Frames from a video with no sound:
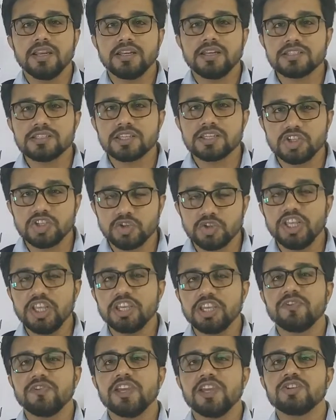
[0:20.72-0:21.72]
It is a
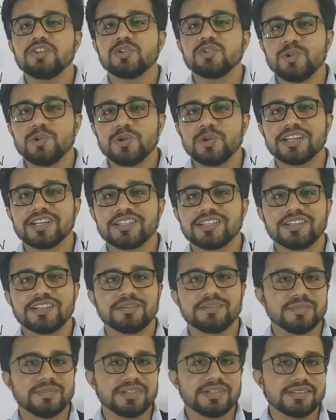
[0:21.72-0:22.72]
unique way to look at
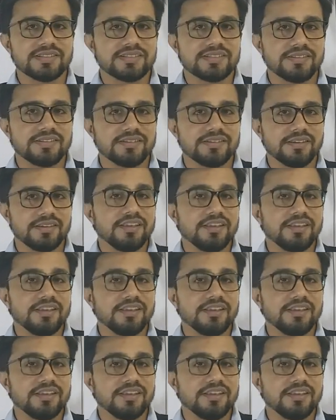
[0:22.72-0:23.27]
the numbers.